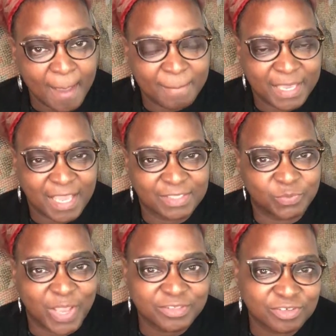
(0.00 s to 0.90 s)
Because
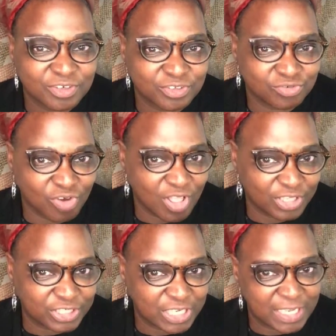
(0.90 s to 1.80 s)
Western
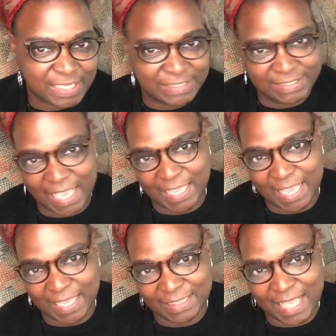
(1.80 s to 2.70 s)
astrology is
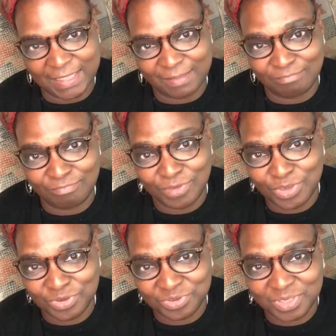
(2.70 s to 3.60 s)
saying that the
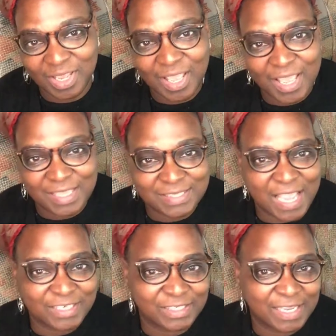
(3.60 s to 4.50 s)
moon is
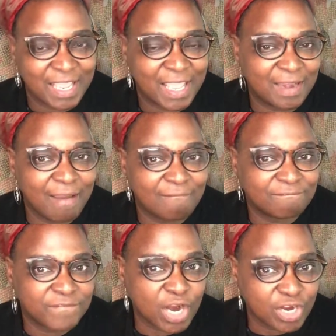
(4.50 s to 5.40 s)
actually in
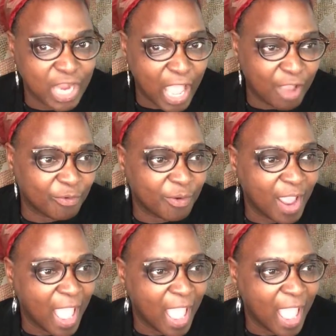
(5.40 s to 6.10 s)
Virgo,